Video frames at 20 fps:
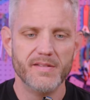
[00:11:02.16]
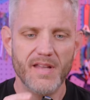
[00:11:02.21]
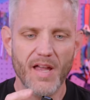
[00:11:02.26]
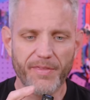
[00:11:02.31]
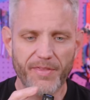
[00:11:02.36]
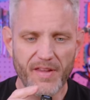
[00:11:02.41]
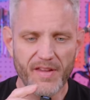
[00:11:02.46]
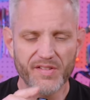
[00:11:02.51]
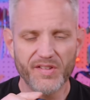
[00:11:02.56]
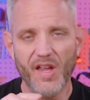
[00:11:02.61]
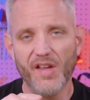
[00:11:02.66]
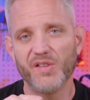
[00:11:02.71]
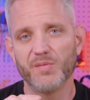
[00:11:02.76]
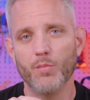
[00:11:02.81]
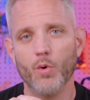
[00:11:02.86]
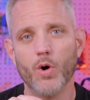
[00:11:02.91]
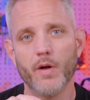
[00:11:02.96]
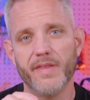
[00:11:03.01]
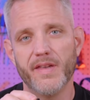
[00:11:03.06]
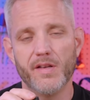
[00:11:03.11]
Nothing sucks
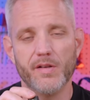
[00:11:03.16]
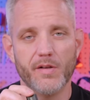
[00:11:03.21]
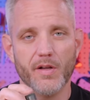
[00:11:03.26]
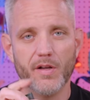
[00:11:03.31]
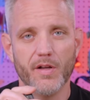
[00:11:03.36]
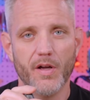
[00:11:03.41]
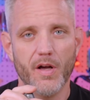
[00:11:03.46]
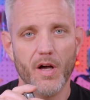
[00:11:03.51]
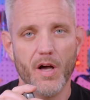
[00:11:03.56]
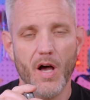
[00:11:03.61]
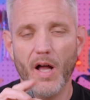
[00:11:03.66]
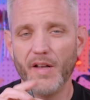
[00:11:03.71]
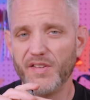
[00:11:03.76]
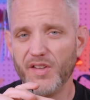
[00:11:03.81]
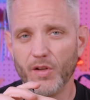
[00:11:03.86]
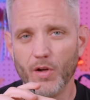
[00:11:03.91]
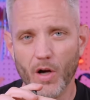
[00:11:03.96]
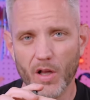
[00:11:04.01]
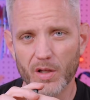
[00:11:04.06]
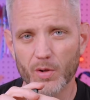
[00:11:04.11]
more than
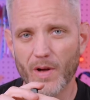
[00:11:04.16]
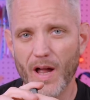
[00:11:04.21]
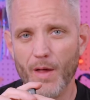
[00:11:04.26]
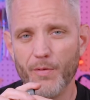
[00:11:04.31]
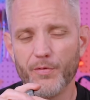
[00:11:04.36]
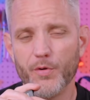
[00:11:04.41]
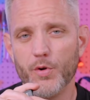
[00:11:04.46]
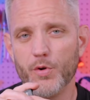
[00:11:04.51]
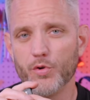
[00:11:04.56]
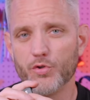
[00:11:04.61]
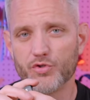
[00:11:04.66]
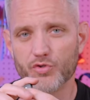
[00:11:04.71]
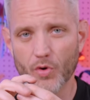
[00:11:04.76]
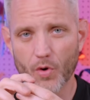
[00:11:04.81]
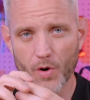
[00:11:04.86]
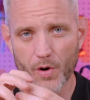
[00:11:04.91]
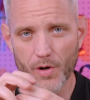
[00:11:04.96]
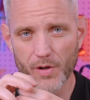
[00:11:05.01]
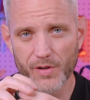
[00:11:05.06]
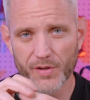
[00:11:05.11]
hunting all around through your
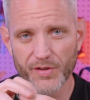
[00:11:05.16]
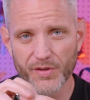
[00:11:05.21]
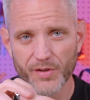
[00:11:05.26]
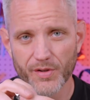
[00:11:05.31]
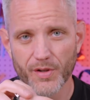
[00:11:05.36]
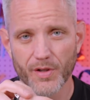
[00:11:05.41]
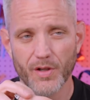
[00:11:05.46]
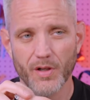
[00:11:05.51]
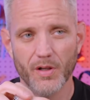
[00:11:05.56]
drawers,